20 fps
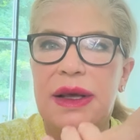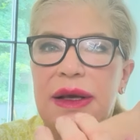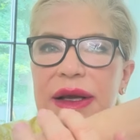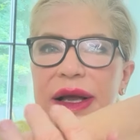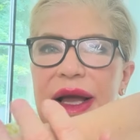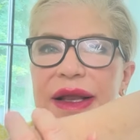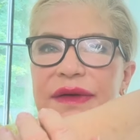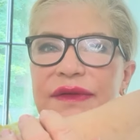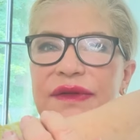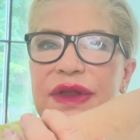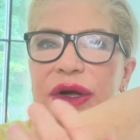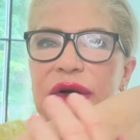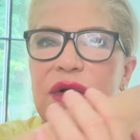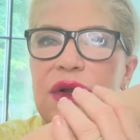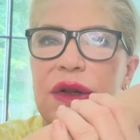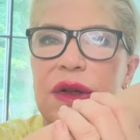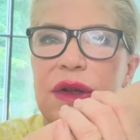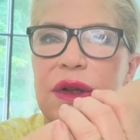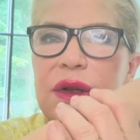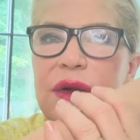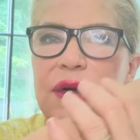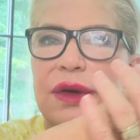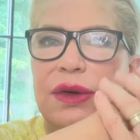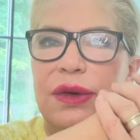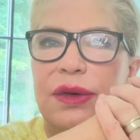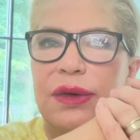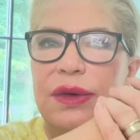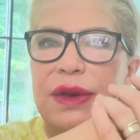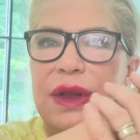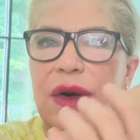kind of the
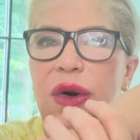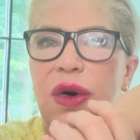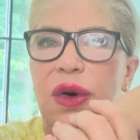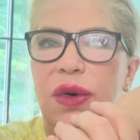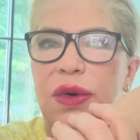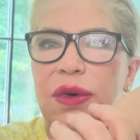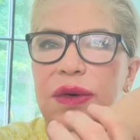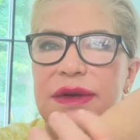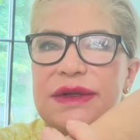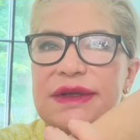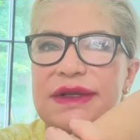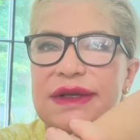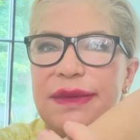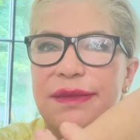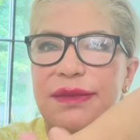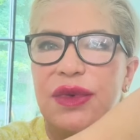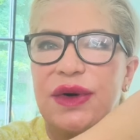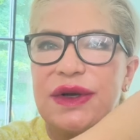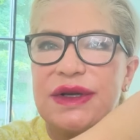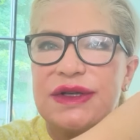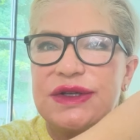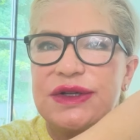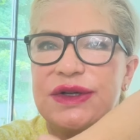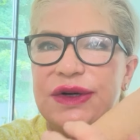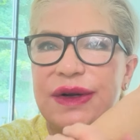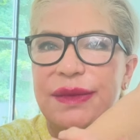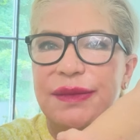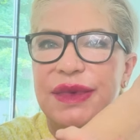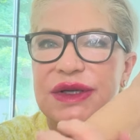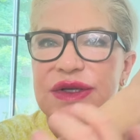glue that holds the
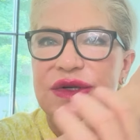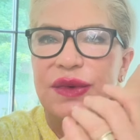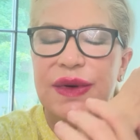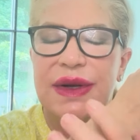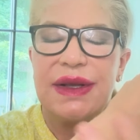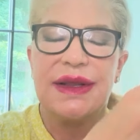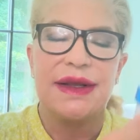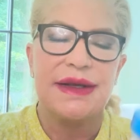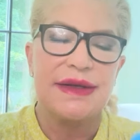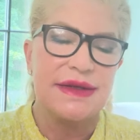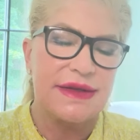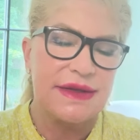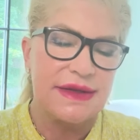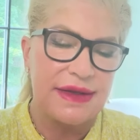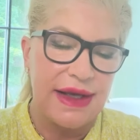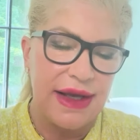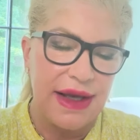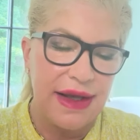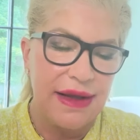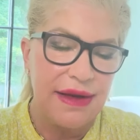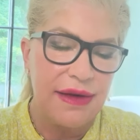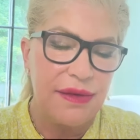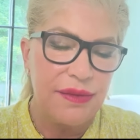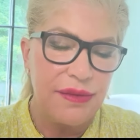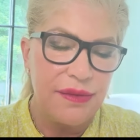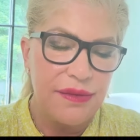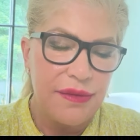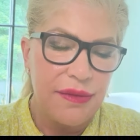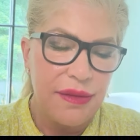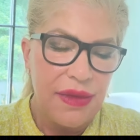moisture in between the
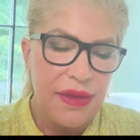skin.